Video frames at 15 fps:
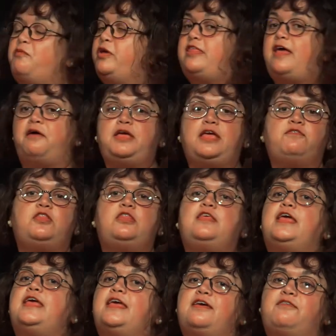without even
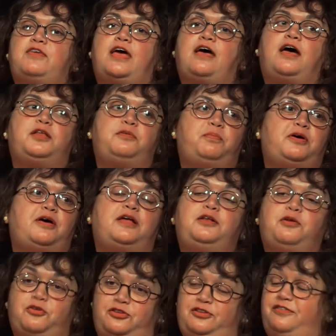thinking of it, I'd put a
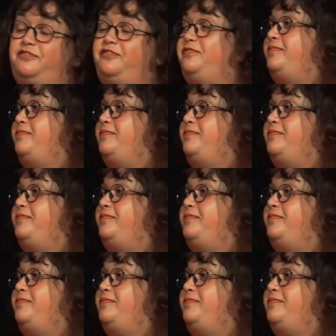lot of